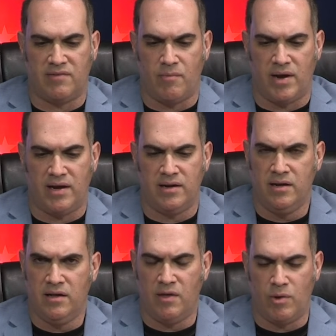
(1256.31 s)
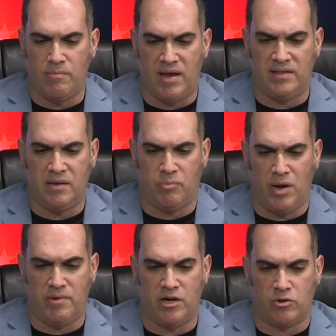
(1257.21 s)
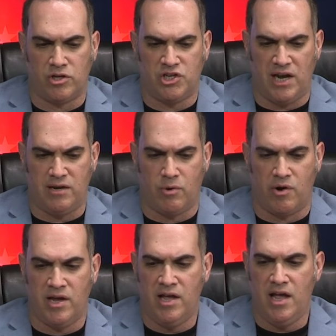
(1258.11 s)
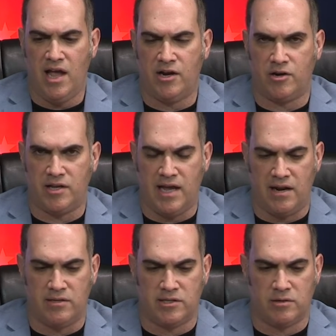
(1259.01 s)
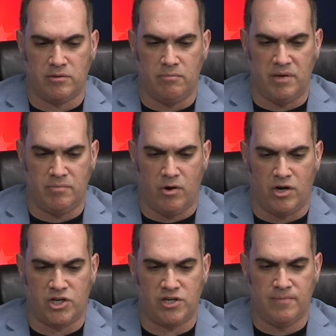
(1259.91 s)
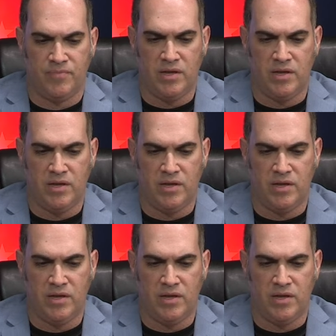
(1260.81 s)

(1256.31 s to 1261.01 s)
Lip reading: Never mind that we made the appointment in early January and couldn't get it until mid-March.